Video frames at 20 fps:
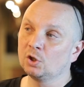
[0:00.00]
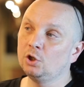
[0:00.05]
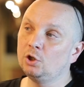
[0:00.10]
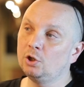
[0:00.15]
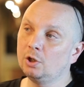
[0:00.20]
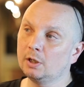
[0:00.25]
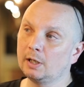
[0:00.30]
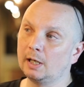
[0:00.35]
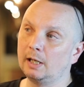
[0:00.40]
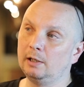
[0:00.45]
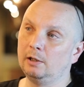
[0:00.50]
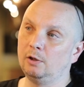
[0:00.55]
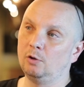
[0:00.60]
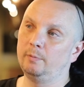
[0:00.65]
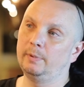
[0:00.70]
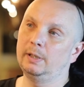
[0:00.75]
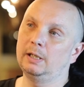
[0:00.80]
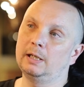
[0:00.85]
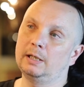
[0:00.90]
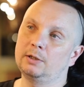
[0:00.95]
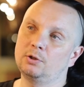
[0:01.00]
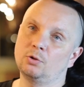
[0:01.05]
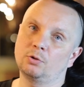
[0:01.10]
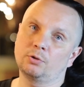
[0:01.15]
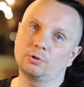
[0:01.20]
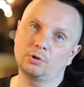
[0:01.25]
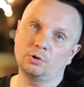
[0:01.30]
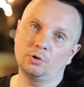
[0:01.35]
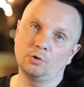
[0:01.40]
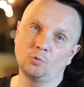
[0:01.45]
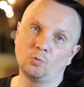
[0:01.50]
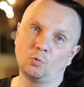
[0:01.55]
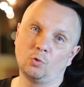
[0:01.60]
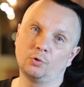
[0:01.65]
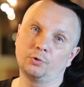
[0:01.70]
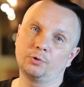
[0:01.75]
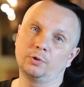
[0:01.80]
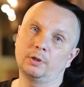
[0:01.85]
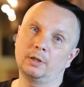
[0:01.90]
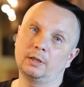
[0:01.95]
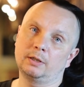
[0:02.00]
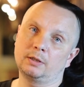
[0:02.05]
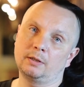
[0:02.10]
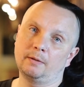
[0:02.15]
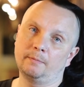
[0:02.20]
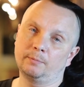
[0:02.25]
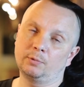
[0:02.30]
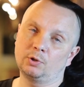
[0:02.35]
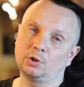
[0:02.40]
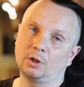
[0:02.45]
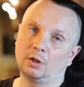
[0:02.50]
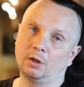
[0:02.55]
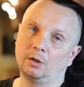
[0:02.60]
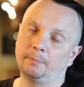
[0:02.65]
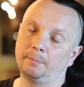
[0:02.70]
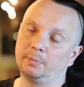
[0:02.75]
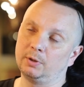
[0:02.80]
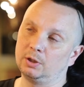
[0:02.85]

You do get a little bit less oxygen in the water at that temperature,